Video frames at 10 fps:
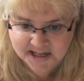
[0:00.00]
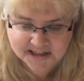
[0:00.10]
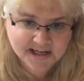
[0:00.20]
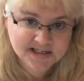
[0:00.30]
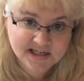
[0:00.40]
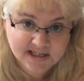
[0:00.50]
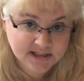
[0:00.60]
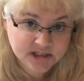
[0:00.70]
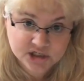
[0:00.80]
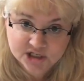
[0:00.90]
they like to eat
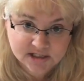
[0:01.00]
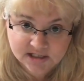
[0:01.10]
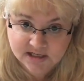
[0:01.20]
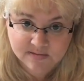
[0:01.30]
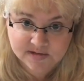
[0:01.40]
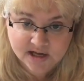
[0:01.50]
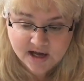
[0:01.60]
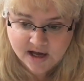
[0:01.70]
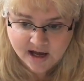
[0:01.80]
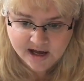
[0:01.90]
lunch at Sam's
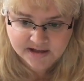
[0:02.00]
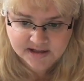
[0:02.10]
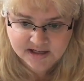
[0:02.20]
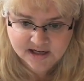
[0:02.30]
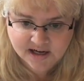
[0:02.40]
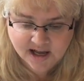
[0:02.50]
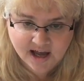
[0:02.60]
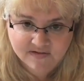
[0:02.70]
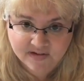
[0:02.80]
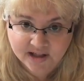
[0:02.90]
at the
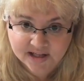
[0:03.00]
cafe.